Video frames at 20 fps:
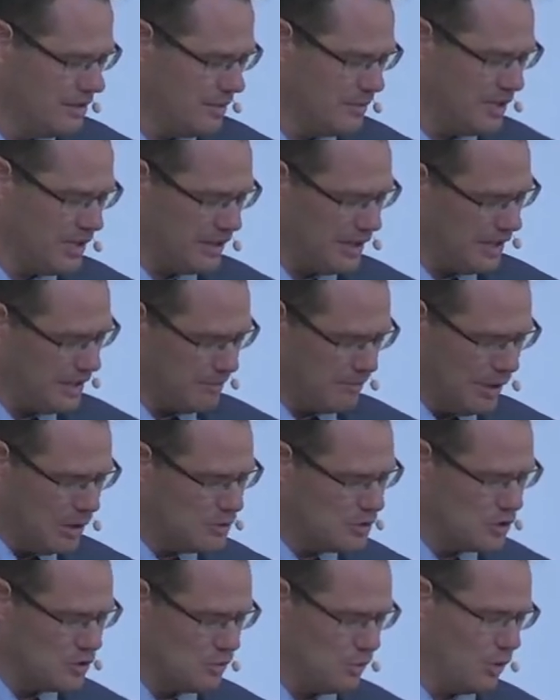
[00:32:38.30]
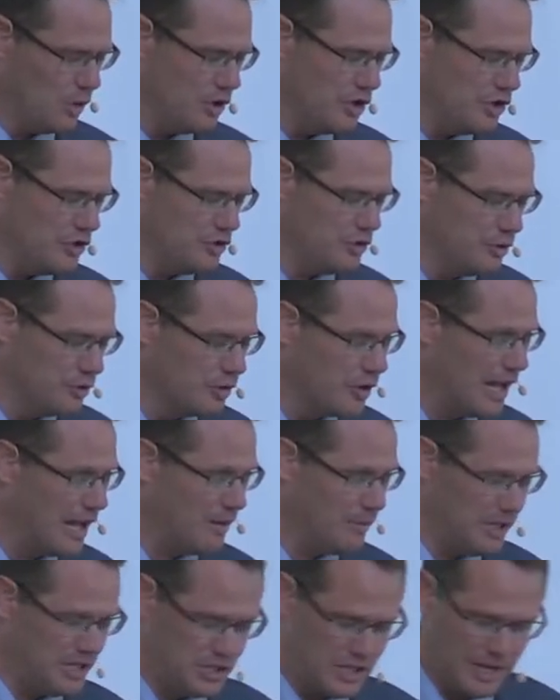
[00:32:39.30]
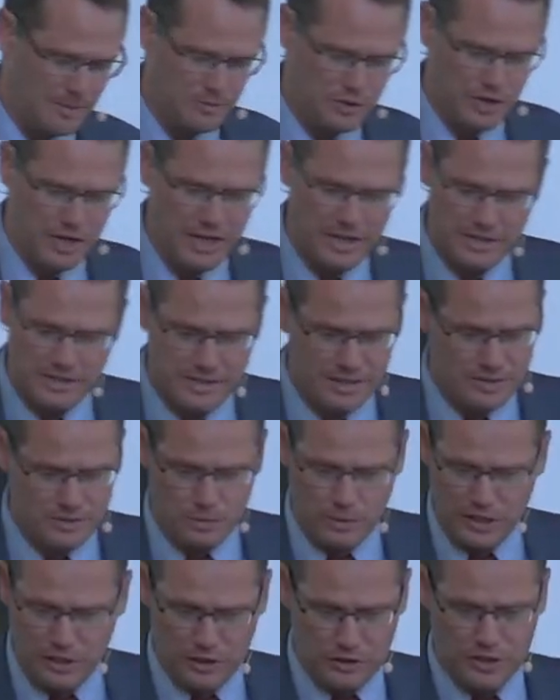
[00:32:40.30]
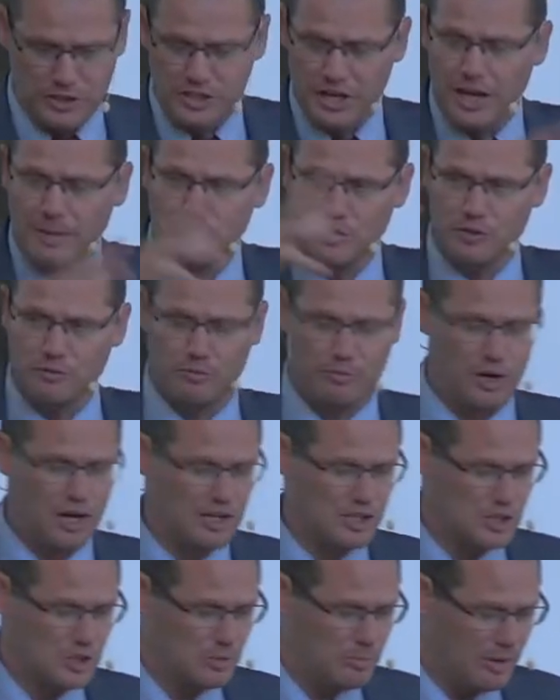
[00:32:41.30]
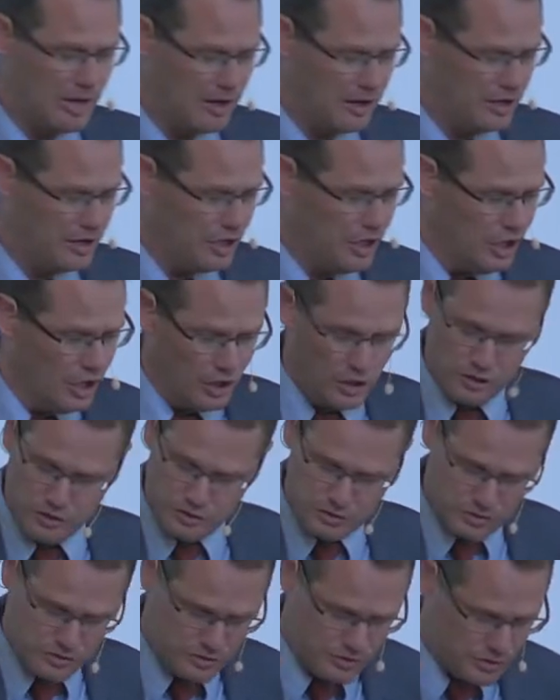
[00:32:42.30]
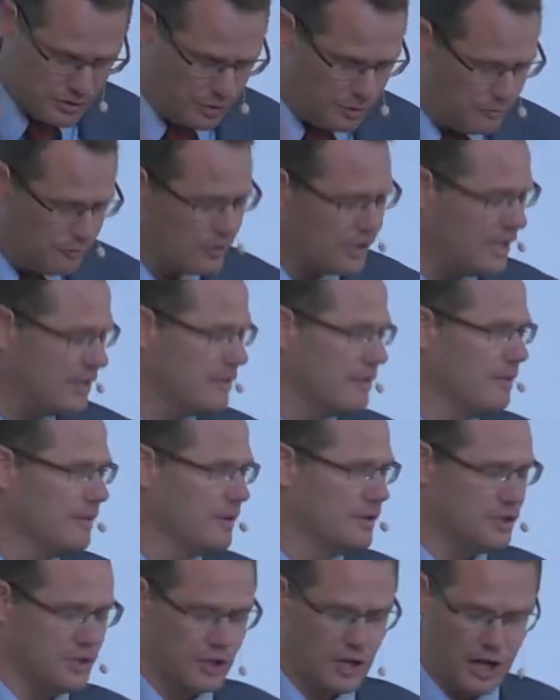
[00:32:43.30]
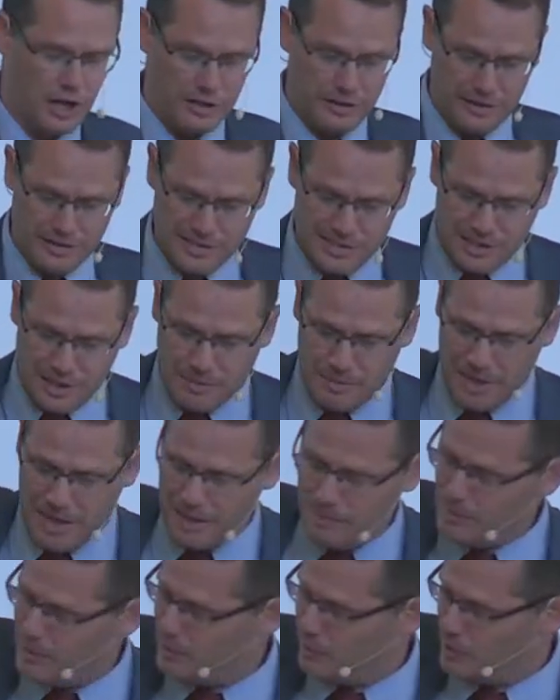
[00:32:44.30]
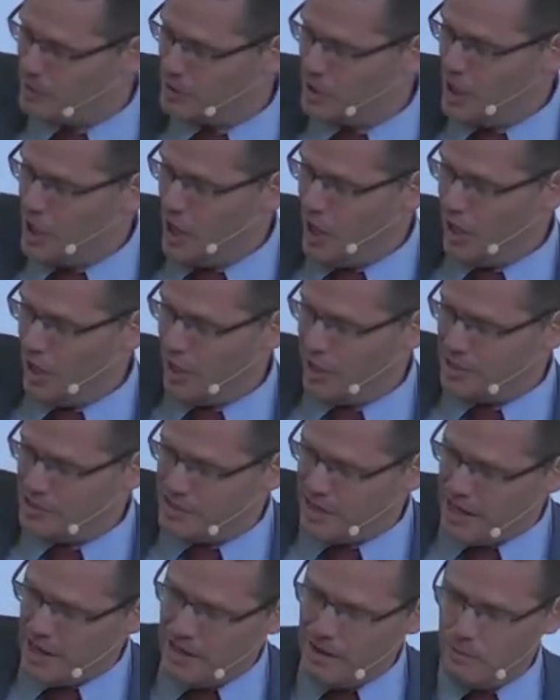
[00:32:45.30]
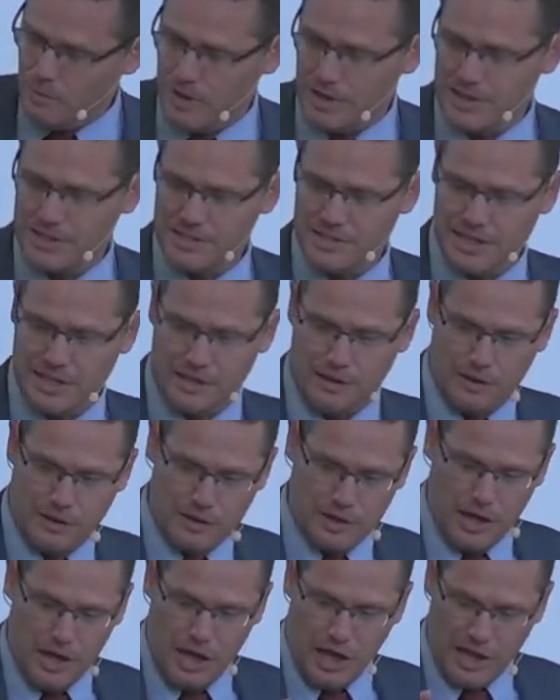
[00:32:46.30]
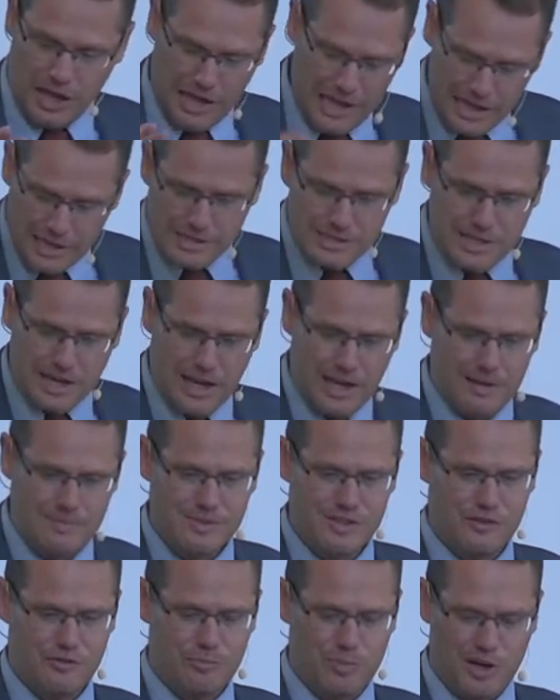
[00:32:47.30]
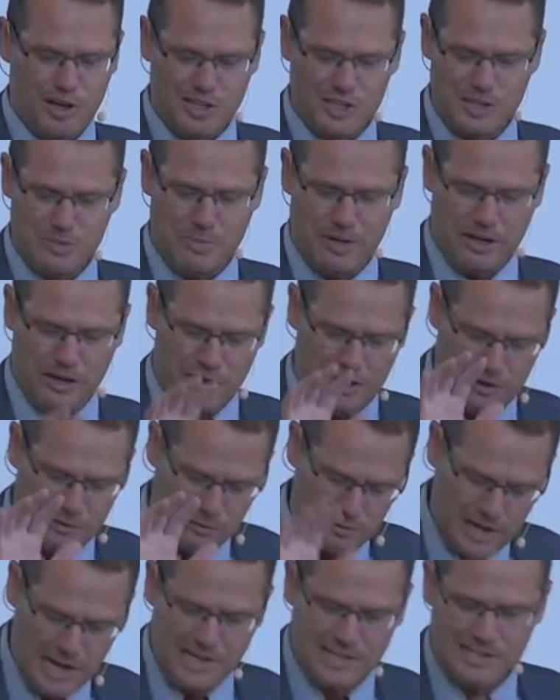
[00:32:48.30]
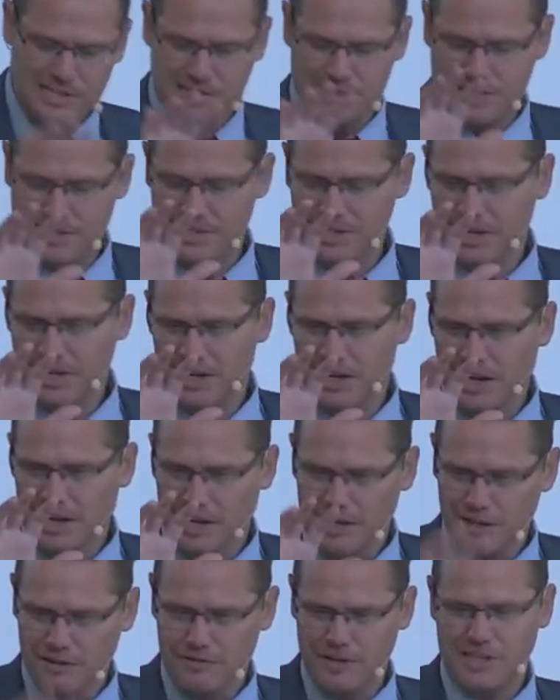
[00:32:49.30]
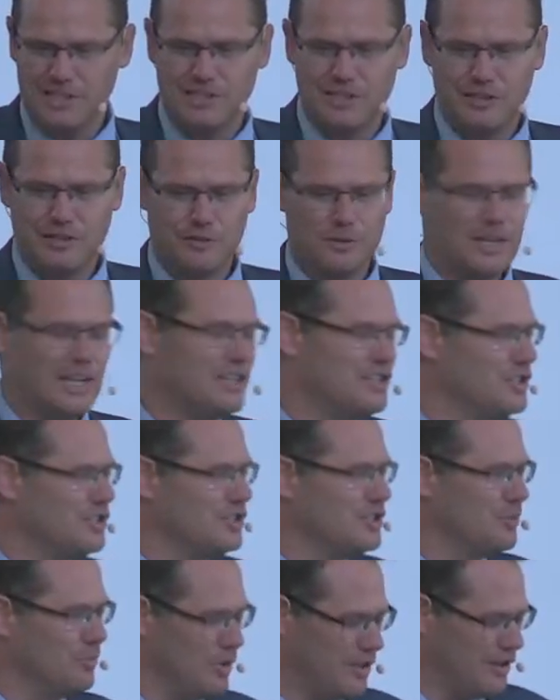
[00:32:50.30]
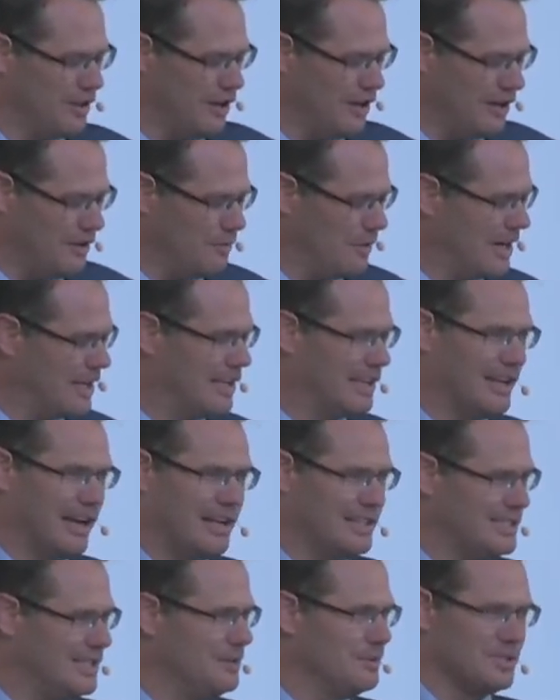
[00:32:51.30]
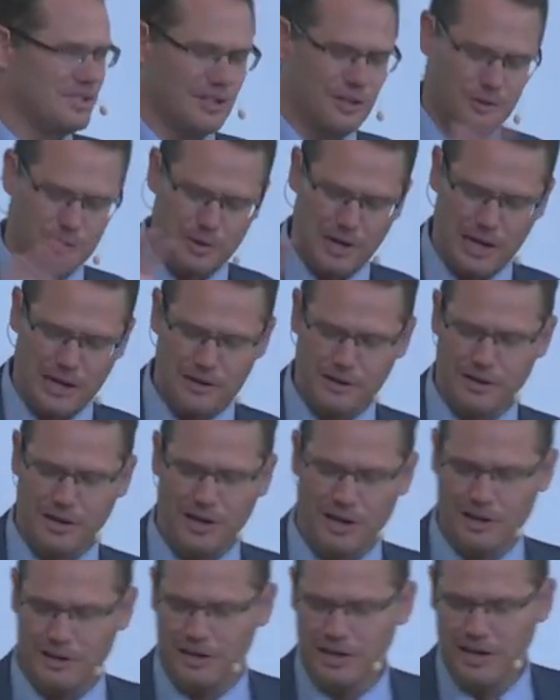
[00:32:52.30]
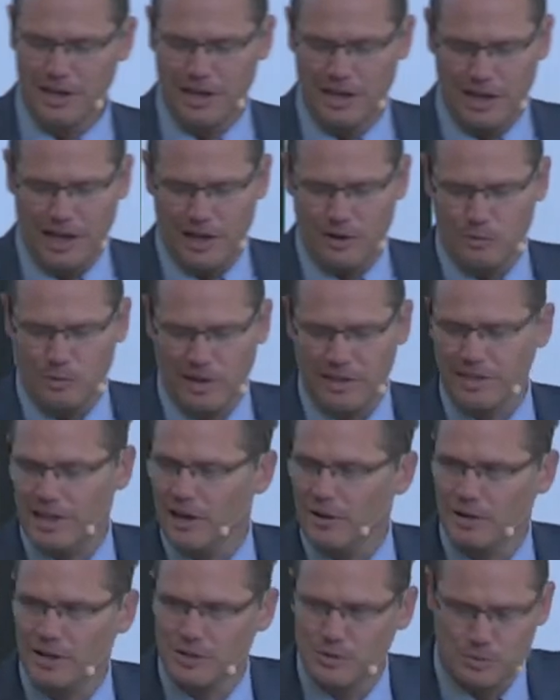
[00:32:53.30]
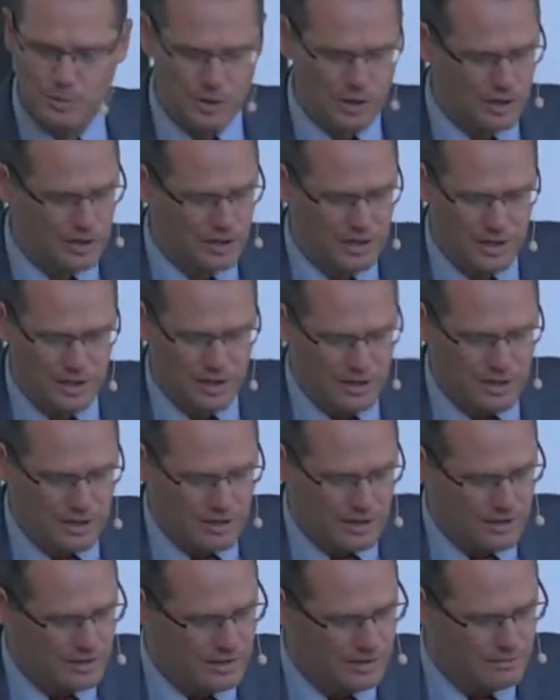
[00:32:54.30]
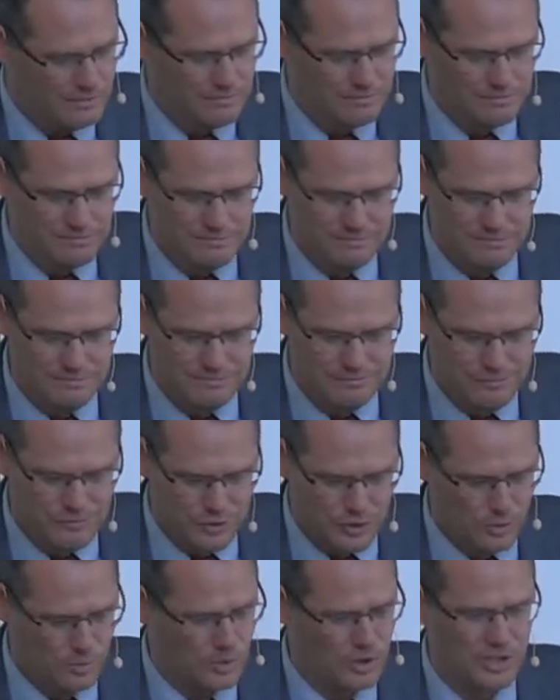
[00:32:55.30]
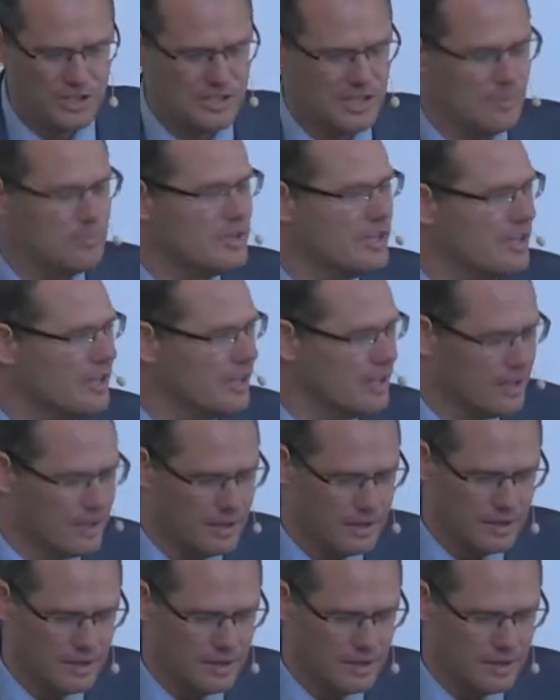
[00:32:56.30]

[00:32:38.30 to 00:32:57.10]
Something that Moses warned in Deuteronomy chapter 8. He says, When you're in times of prosperity, don't forget the Lord your God. This commandment was a, a day where it said, Look, in times of prosperity, rest and invest in your relationship with God. Recognize He was the creator God, and without His work, your work is empty.